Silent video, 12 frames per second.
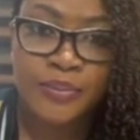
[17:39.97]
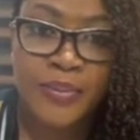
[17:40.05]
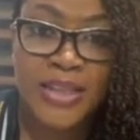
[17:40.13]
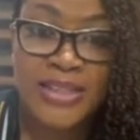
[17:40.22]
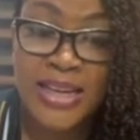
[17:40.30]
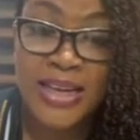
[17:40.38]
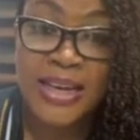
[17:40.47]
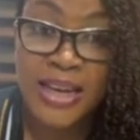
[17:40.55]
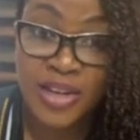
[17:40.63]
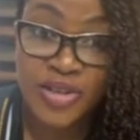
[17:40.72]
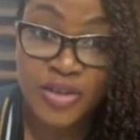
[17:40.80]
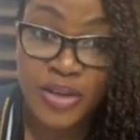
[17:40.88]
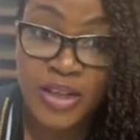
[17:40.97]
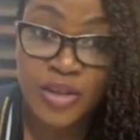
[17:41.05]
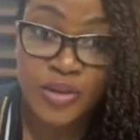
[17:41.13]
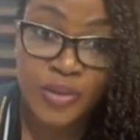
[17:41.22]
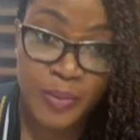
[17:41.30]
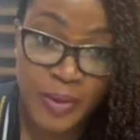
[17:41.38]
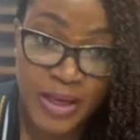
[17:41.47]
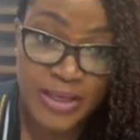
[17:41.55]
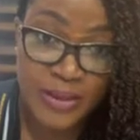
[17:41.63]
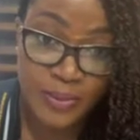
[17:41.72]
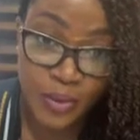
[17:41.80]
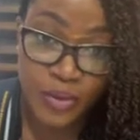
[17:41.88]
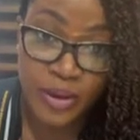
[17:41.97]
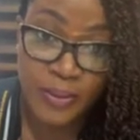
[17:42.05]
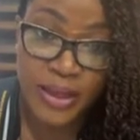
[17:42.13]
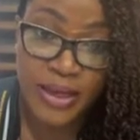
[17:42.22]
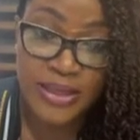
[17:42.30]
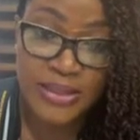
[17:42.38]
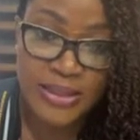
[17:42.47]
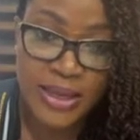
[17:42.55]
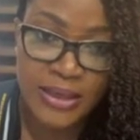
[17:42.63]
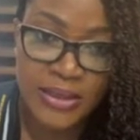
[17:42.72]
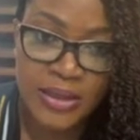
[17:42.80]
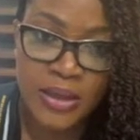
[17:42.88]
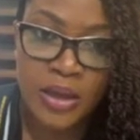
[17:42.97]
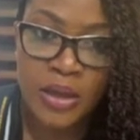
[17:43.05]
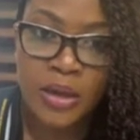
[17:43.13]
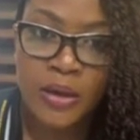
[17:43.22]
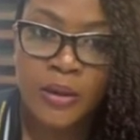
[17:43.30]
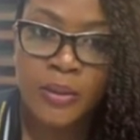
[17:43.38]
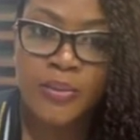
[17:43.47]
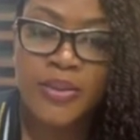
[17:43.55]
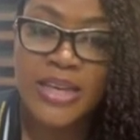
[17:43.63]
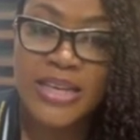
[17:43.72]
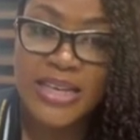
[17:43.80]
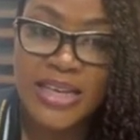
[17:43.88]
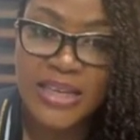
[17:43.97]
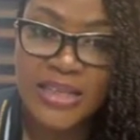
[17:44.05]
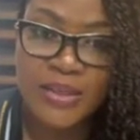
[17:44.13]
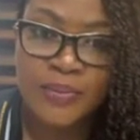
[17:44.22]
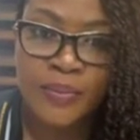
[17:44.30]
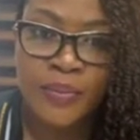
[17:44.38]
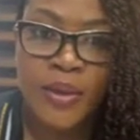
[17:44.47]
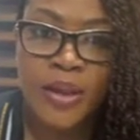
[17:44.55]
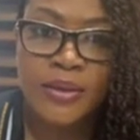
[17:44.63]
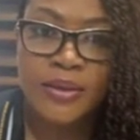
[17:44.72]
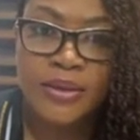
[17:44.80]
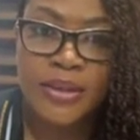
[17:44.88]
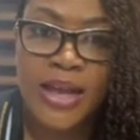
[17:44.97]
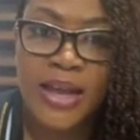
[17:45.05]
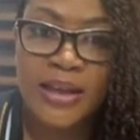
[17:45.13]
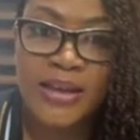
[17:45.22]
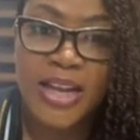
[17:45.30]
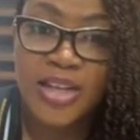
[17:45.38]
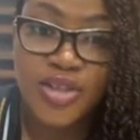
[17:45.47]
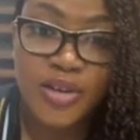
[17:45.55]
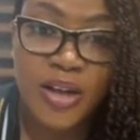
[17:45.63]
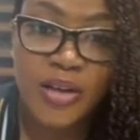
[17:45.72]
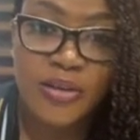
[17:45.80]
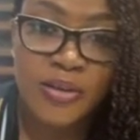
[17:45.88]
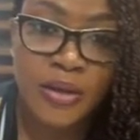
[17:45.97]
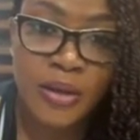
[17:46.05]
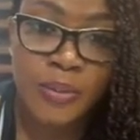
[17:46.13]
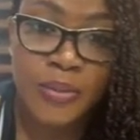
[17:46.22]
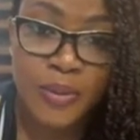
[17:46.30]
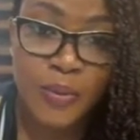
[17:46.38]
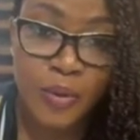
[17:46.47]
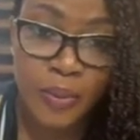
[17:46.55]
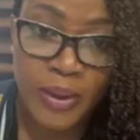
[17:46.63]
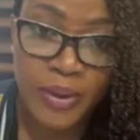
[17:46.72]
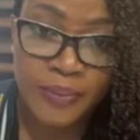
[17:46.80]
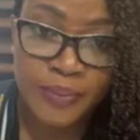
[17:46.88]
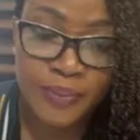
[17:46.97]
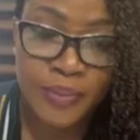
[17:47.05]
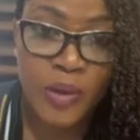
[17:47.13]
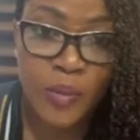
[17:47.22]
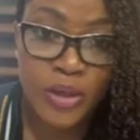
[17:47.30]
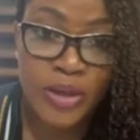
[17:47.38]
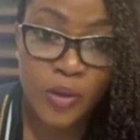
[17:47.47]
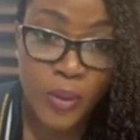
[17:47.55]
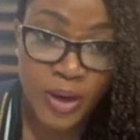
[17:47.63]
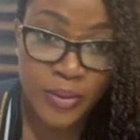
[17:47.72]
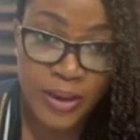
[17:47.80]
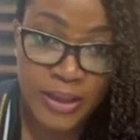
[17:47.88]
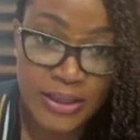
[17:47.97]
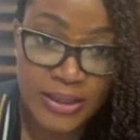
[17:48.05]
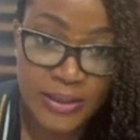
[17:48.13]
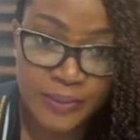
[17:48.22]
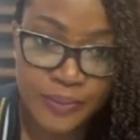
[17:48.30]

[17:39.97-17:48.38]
standard entry into the BSc program, like I said, they need their national diploma with lower credits,